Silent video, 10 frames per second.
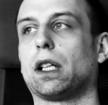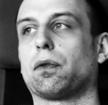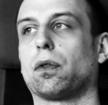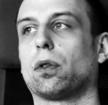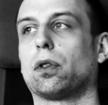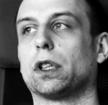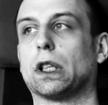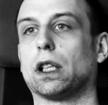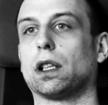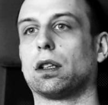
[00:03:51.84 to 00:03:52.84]
dance floor
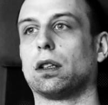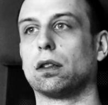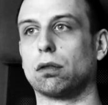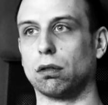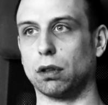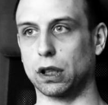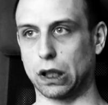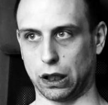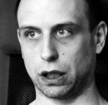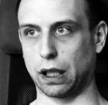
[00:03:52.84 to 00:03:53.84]
orientated. So
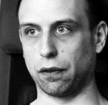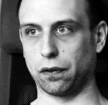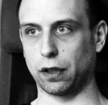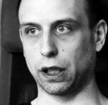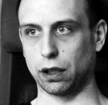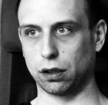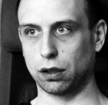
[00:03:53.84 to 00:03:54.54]
it's definitely,